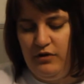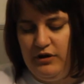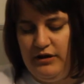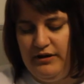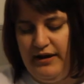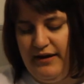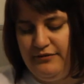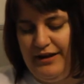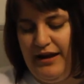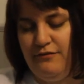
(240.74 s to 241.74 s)

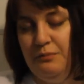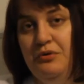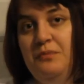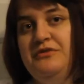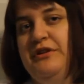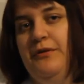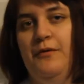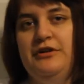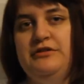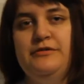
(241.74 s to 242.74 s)
have I ever pooped in the
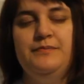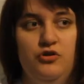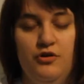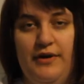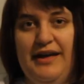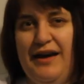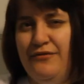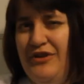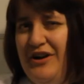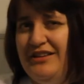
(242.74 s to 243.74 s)
woods? No, I
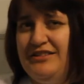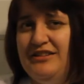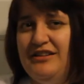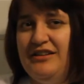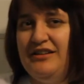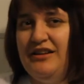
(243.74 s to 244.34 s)
have not.